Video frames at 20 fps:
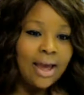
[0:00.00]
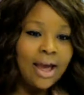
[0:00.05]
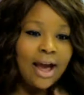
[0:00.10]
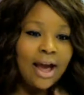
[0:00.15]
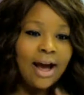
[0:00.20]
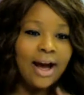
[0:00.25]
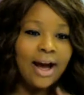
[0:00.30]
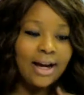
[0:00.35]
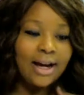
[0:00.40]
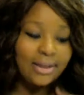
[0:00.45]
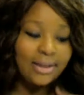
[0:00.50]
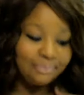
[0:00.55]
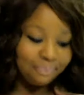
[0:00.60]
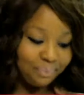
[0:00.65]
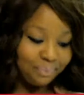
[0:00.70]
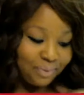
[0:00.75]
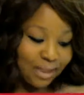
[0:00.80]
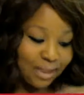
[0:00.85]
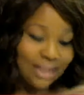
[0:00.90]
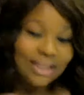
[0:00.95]
So
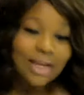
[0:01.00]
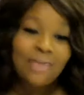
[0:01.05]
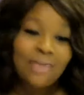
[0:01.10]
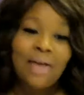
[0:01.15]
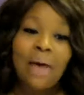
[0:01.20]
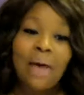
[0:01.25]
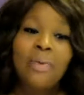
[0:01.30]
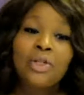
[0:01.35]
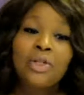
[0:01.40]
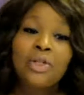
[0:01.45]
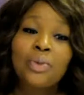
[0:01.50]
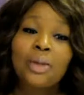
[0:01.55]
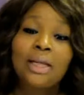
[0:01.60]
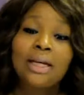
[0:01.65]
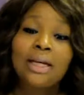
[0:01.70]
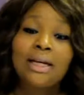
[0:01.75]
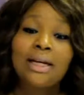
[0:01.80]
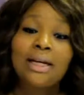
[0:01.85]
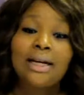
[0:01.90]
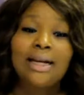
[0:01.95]
that was really
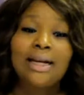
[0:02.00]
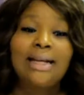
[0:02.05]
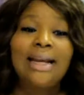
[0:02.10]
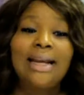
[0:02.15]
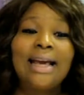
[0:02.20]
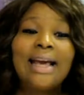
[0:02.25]
good.